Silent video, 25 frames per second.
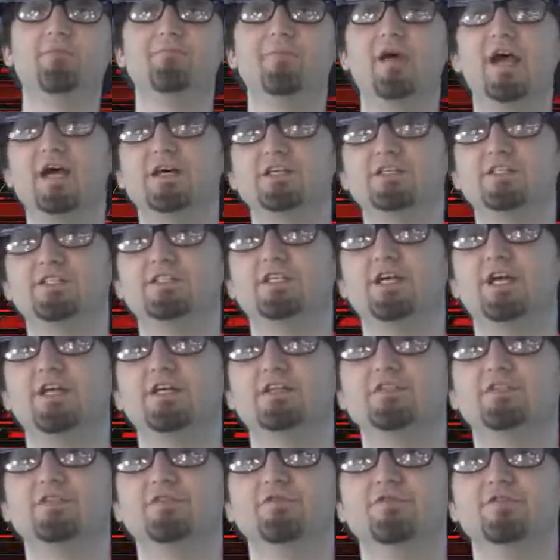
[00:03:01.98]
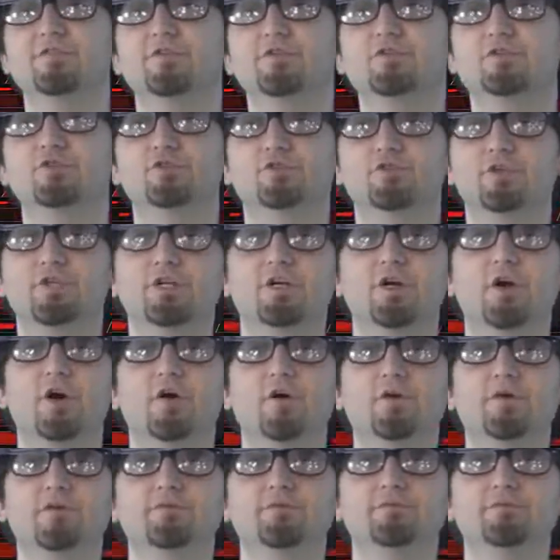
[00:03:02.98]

and mass states of the neutrino.